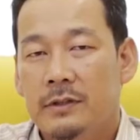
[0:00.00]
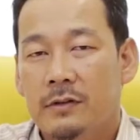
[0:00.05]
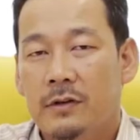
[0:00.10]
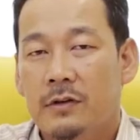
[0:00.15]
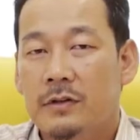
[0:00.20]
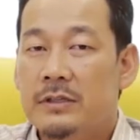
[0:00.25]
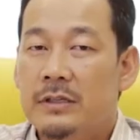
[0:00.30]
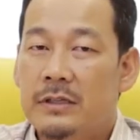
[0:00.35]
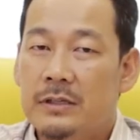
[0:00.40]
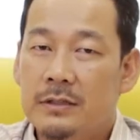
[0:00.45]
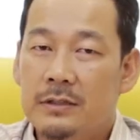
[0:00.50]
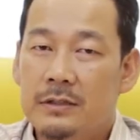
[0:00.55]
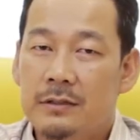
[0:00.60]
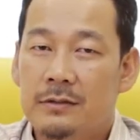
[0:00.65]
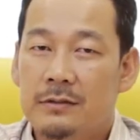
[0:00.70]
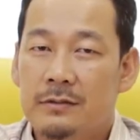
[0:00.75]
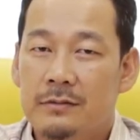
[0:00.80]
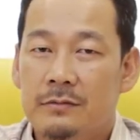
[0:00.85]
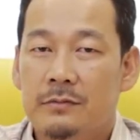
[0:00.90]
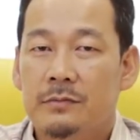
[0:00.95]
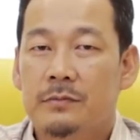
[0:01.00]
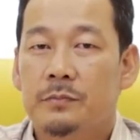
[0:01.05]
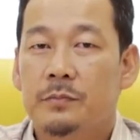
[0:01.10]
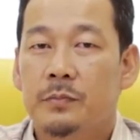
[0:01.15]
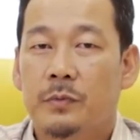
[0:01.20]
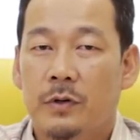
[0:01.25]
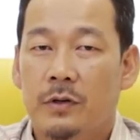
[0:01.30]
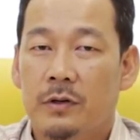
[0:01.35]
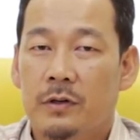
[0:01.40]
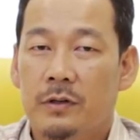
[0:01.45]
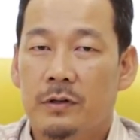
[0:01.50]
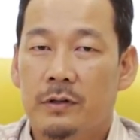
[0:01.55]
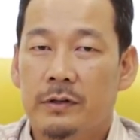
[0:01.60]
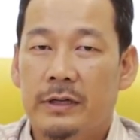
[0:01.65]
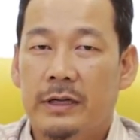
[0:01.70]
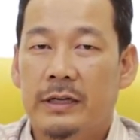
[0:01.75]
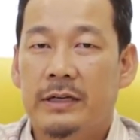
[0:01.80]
causes prolonged